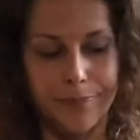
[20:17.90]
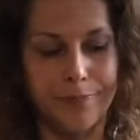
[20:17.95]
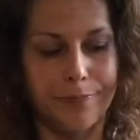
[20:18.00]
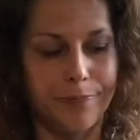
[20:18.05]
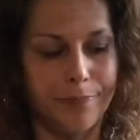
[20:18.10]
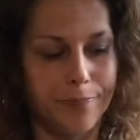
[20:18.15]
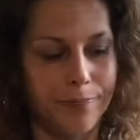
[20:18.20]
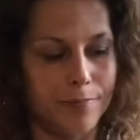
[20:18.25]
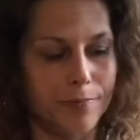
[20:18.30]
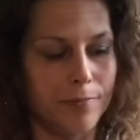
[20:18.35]

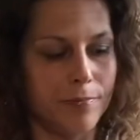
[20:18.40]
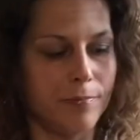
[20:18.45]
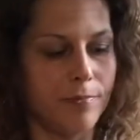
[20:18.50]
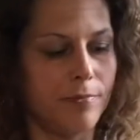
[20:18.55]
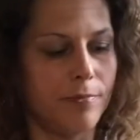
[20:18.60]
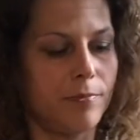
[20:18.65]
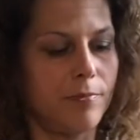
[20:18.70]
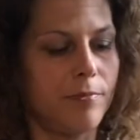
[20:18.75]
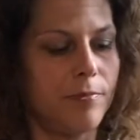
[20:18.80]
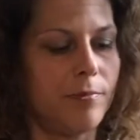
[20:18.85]

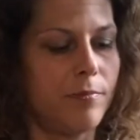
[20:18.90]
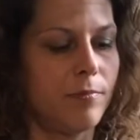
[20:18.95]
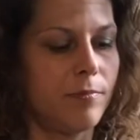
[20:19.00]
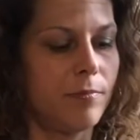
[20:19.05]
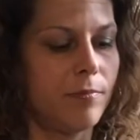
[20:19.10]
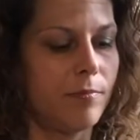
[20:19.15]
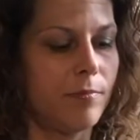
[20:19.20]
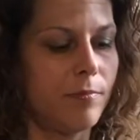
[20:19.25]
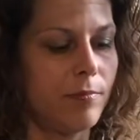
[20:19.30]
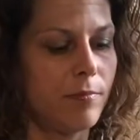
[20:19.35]

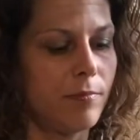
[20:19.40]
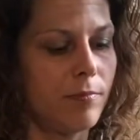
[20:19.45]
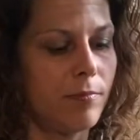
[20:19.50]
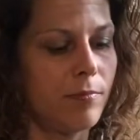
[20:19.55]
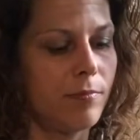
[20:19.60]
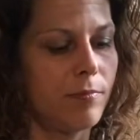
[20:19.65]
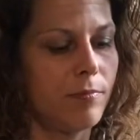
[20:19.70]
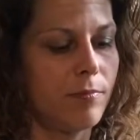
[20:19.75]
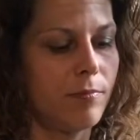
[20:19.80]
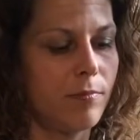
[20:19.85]

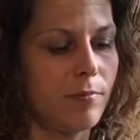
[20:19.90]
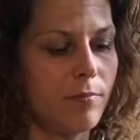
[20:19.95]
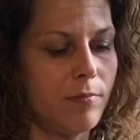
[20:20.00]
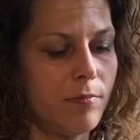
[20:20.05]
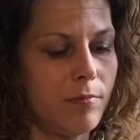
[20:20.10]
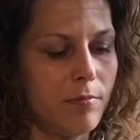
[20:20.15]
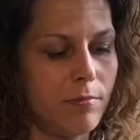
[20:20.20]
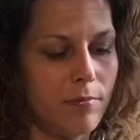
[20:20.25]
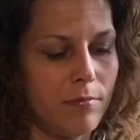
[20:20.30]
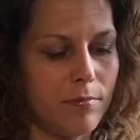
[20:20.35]

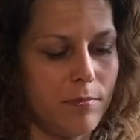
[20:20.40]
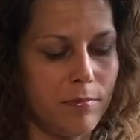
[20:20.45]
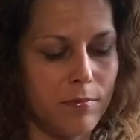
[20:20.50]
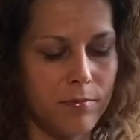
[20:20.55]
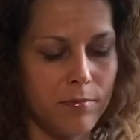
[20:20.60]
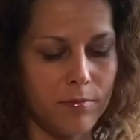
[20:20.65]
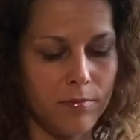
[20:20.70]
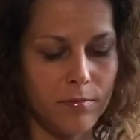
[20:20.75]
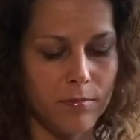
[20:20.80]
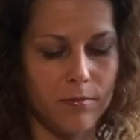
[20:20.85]

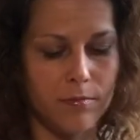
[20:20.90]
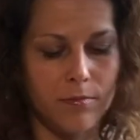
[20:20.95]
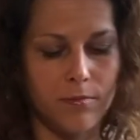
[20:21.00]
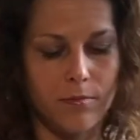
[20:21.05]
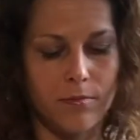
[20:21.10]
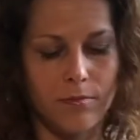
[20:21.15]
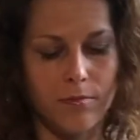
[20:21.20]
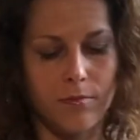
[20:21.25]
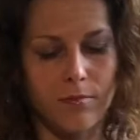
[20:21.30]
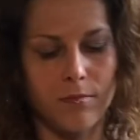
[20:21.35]

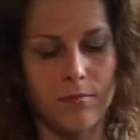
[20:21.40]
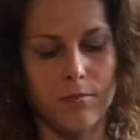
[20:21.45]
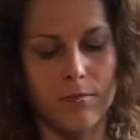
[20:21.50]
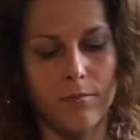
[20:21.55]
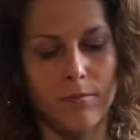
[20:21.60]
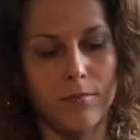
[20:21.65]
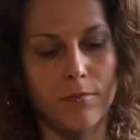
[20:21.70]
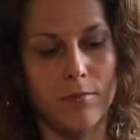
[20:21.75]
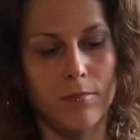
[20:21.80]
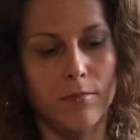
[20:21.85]

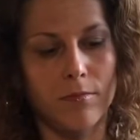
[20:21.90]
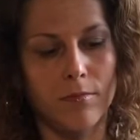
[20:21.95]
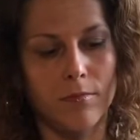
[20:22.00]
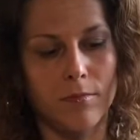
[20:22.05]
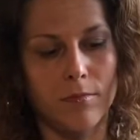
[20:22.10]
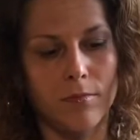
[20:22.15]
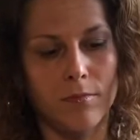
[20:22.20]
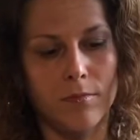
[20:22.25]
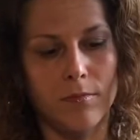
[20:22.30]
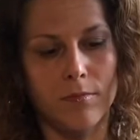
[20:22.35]

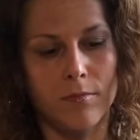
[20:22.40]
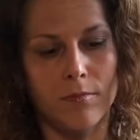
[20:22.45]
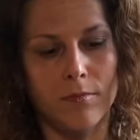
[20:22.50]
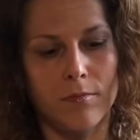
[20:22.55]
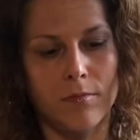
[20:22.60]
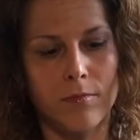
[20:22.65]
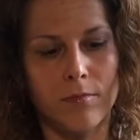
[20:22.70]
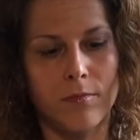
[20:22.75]
No one is speaking in this clip.